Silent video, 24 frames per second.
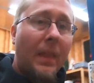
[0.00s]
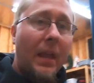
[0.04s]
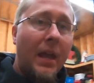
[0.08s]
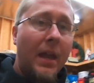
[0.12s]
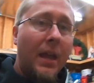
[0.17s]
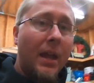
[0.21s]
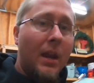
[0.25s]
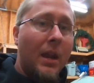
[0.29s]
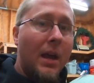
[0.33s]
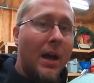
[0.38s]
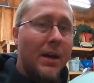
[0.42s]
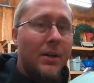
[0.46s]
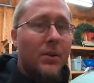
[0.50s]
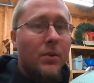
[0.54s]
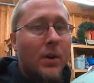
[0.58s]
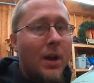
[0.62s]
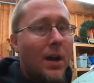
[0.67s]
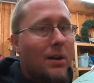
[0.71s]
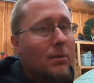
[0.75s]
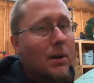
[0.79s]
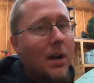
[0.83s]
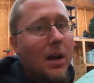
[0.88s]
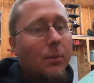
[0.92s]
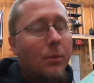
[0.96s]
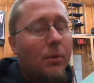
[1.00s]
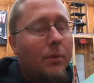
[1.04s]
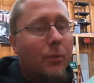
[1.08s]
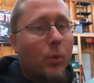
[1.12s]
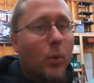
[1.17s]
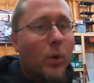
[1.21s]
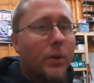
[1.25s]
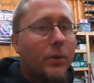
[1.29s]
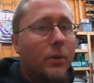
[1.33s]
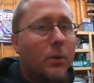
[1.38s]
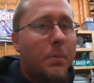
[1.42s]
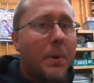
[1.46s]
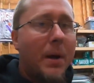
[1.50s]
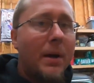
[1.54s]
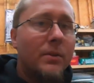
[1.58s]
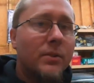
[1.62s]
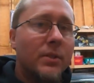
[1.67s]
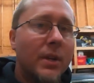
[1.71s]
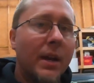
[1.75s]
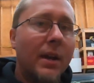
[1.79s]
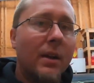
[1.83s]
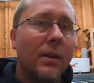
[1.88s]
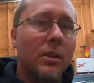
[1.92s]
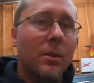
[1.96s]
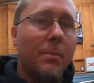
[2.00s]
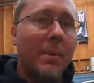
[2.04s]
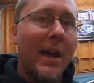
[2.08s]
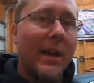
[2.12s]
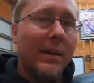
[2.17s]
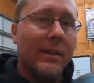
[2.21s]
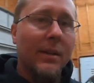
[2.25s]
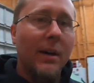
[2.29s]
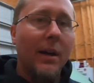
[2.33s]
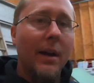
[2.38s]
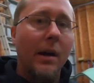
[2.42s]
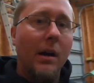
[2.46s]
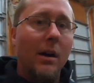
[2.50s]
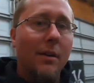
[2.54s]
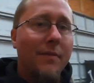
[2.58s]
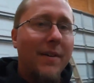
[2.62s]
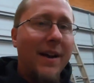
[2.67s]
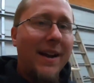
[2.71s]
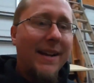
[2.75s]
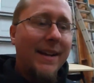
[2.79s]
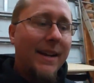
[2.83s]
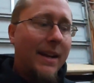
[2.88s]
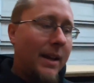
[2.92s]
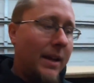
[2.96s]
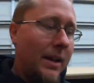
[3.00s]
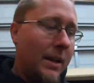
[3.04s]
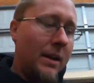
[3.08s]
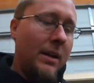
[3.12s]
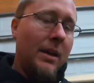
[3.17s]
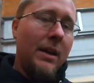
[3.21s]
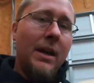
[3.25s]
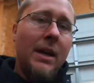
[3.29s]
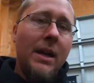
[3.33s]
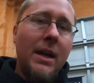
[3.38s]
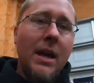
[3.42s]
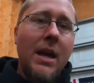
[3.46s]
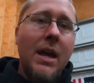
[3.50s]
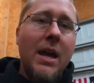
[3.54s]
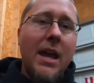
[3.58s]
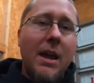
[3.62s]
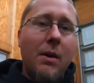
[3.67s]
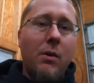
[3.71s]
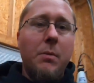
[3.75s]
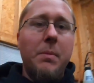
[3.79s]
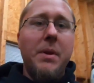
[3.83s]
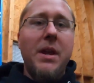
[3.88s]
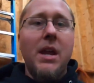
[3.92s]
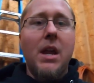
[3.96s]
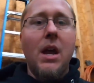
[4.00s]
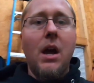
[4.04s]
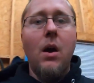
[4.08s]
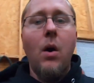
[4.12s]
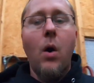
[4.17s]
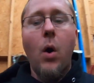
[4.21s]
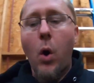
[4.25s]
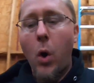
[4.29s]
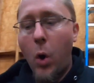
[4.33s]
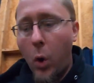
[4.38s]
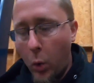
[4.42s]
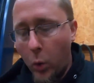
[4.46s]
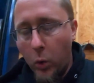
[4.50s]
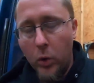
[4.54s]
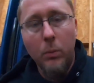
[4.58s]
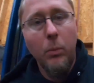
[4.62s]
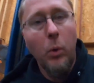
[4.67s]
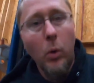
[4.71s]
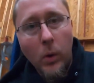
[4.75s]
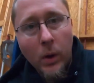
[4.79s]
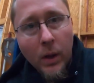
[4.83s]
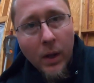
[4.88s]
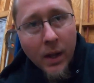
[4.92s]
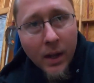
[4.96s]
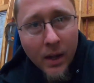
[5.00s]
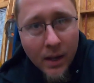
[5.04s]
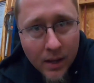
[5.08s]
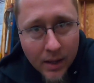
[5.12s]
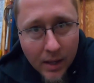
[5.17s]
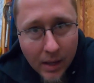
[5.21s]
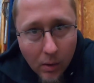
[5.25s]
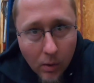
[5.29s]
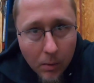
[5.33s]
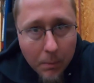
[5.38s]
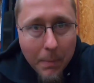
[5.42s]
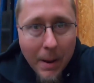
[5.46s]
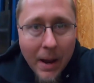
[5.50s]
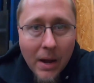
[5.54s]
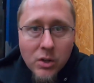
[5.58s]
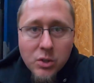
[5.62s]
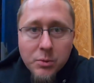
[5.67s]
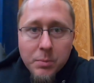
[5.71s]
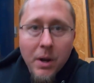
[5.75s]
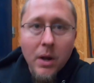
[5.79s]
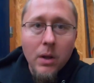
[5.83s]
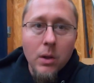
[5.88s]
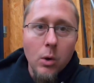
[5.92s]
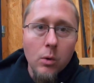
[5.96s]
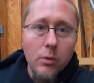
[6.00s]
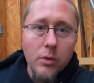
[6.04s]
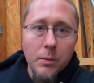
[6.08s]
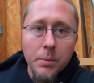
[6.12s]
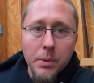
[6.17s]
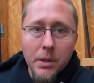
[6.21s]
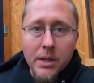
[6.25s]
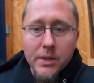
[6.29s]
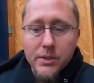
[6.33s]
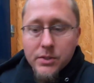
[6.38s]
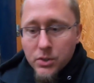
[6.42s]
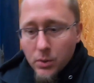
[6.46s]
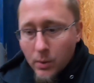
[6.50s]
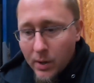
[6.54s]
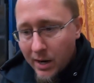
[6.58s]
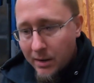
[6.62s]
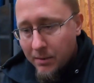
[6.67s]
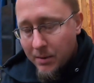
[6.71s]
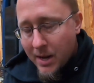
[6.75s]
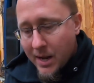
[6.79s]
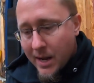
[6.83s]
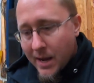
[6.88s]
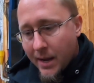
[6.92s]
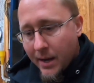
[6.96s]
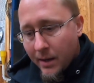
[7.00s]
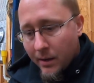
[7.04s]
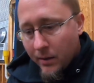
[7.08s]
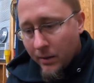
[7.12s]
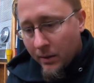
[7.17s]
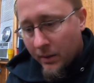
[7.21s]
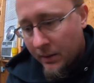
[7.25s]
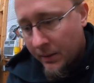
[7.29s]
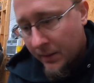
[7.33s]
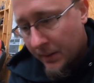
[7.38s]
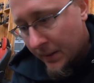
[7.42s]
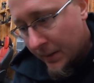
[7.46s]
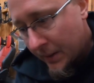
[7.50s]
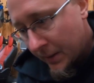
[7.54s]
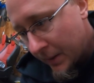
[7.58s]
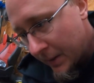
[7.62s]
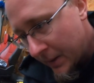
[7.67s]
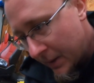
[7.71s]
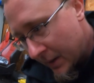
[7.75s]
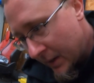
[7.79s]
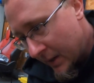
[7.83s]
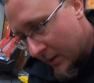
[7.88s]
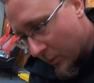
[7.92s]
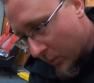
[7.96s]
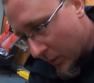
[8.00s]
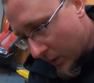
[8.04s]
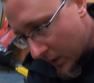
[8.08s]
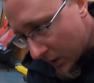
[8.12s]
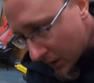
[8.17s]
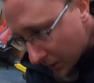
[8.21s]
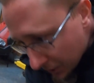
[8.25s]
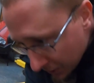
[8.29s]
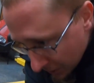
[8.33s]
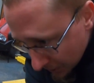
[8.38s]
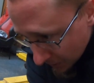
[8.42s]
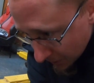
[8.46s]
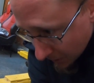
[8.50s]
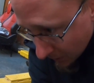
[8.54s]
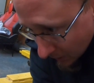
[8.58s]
and I do not ride with 42 pounds of air in the back tire. If I did, it would be horrible. It would bounce me all over the place. So I ride with